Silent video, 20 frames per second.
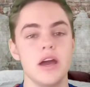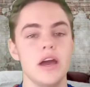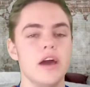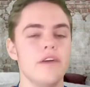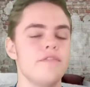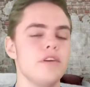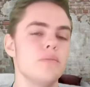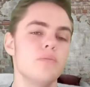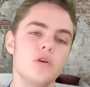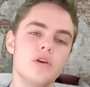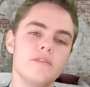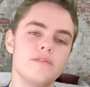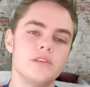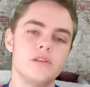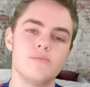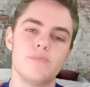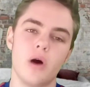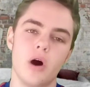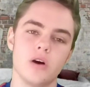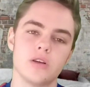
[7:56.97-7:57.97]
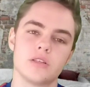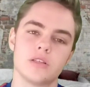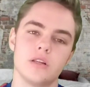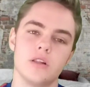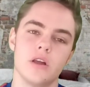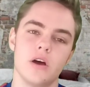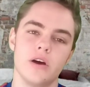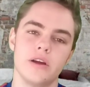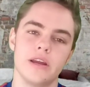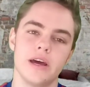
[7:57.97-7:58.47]
If he moved to
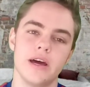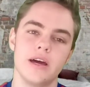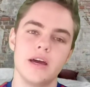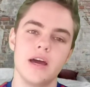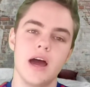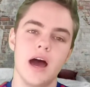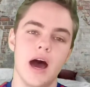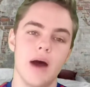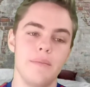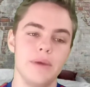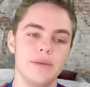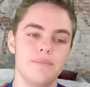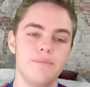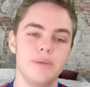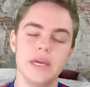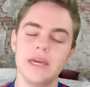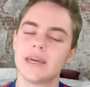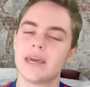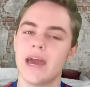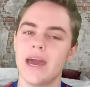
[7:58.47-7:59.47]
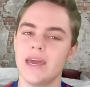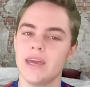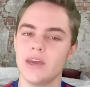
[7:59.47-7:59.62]
Barcelona, I mean, PK,